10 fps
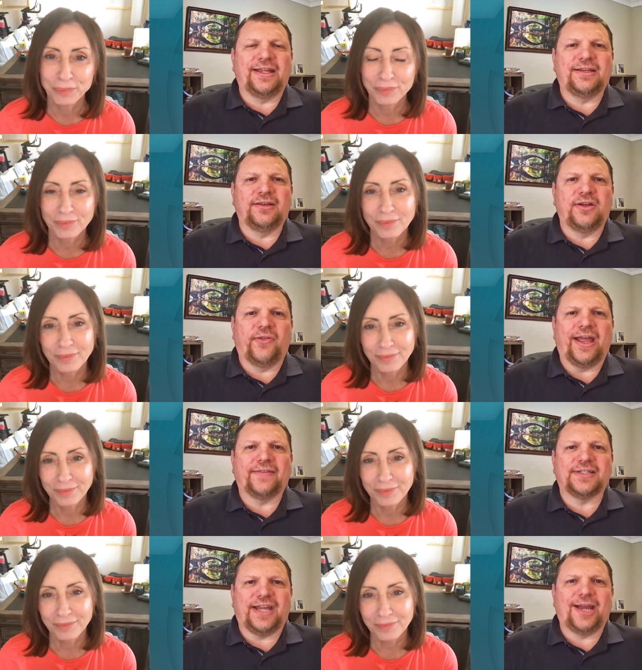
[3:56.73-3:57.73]
Speaker 1: you don't
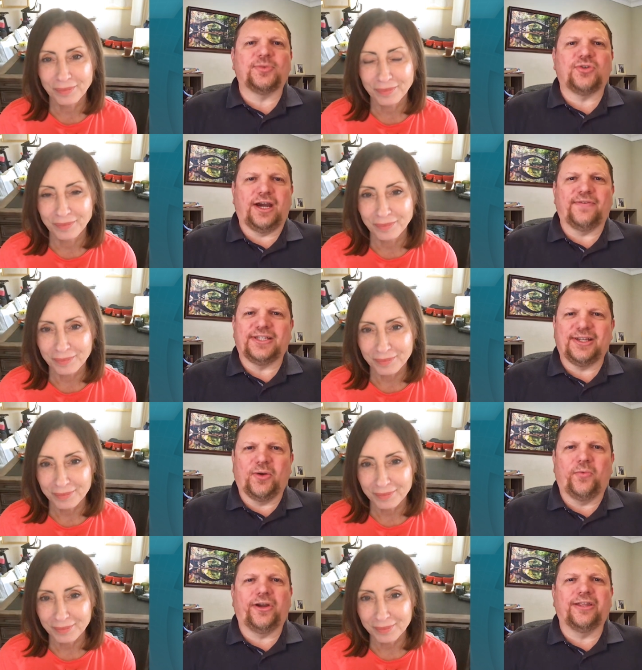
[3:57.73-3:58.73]
have to capture every
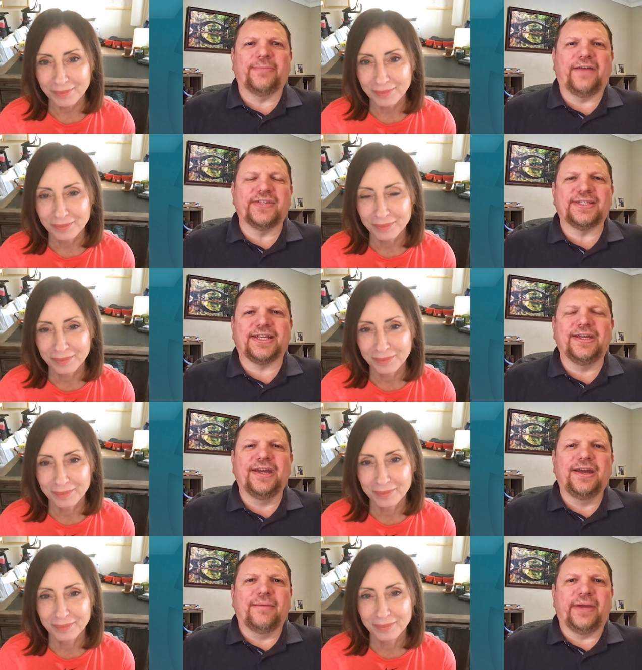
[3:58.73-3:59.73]
single one of them, obviously,
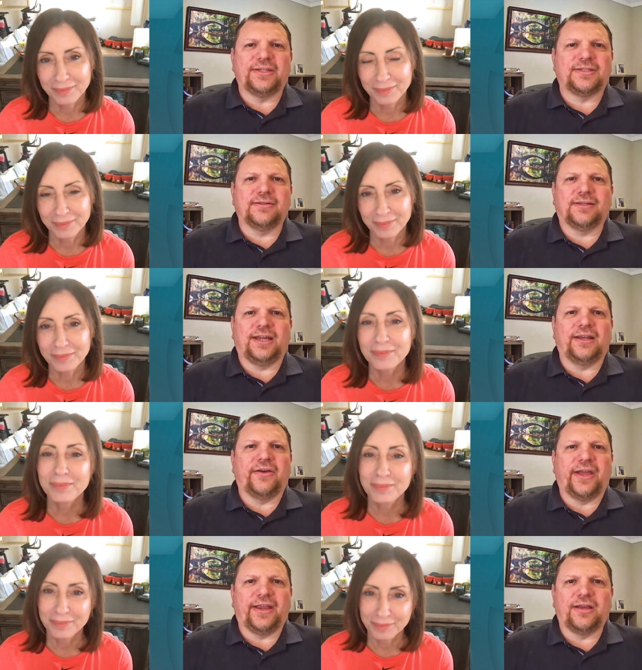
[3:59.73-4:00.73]
but certainly, you
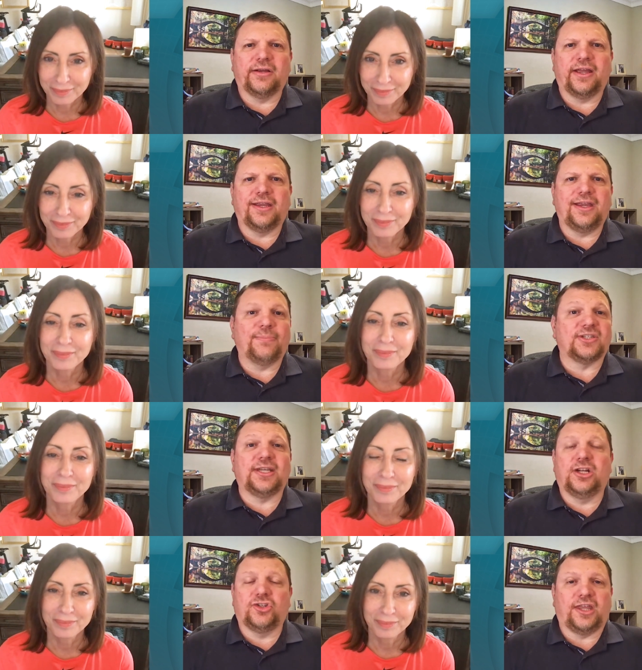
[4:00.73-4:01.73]
know, a key
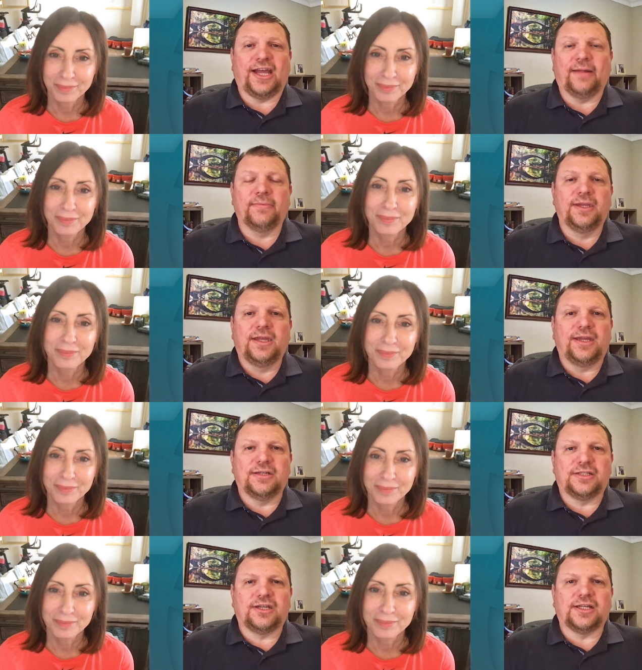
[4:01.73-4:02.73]
percentage of that
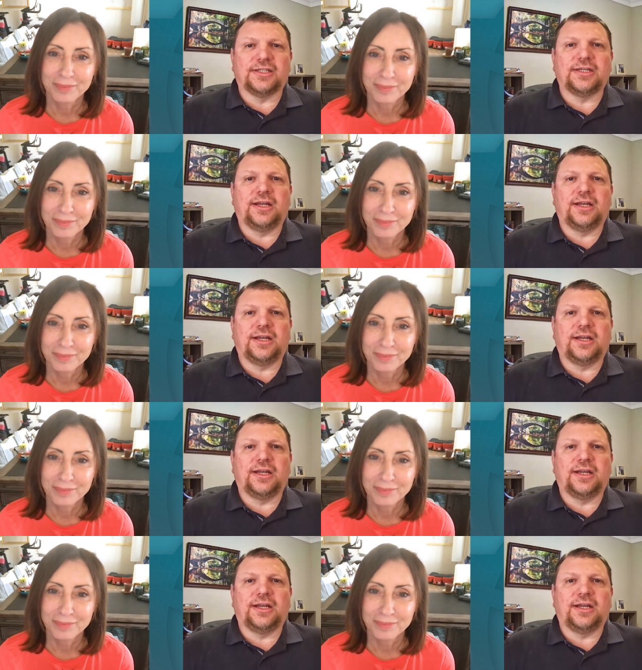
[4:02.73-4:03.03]
is just, you